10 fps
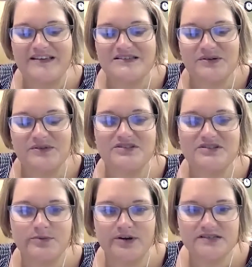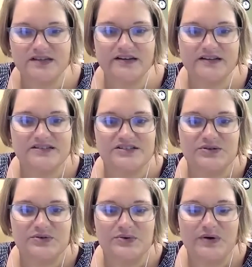and so I was super excited
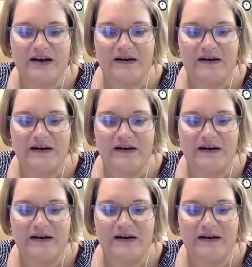to